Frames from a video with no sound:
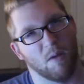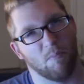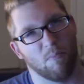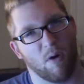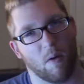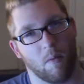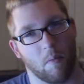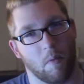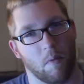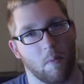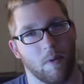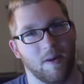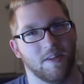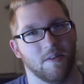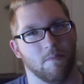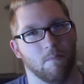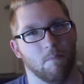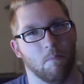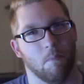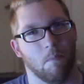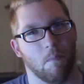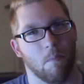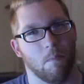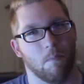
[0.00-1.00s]
probably
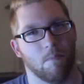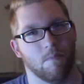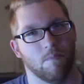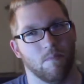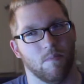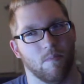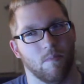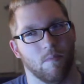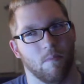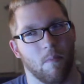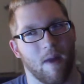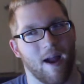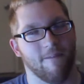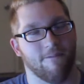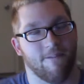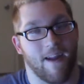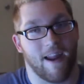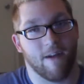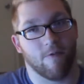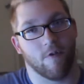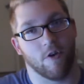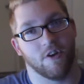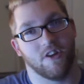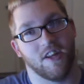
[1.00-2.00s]
my
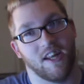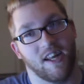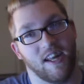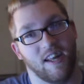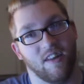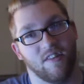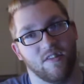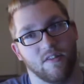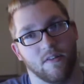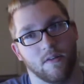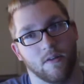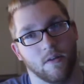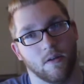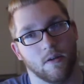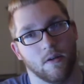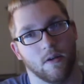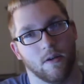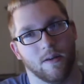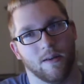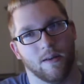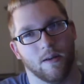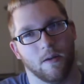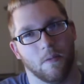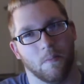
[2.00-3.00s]
favorite teas,
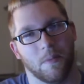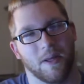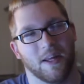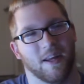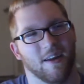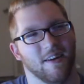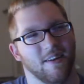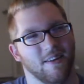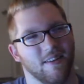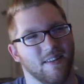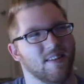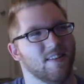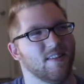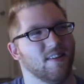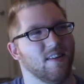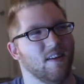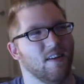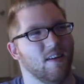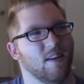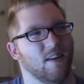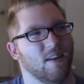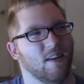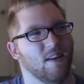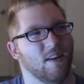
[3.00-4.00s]
because
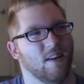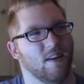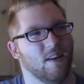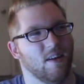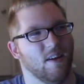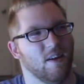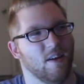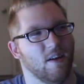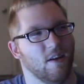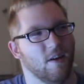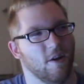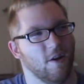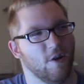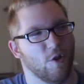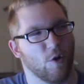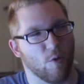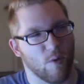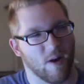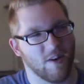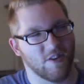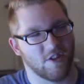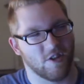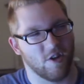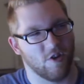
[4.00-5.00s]
the
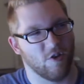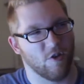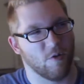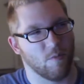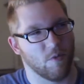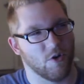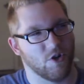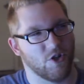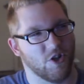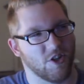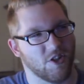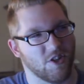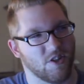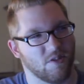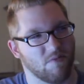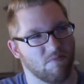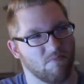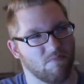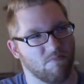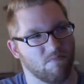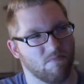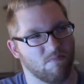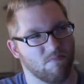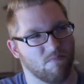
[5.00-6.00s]
rest of them are just
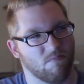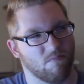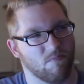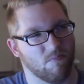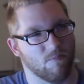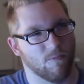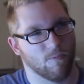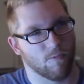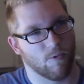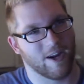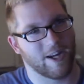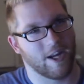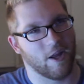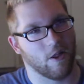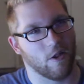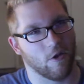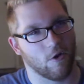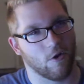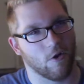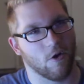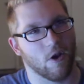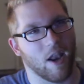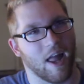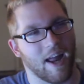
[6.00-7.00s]

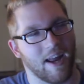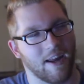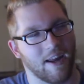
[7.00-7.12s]
regular,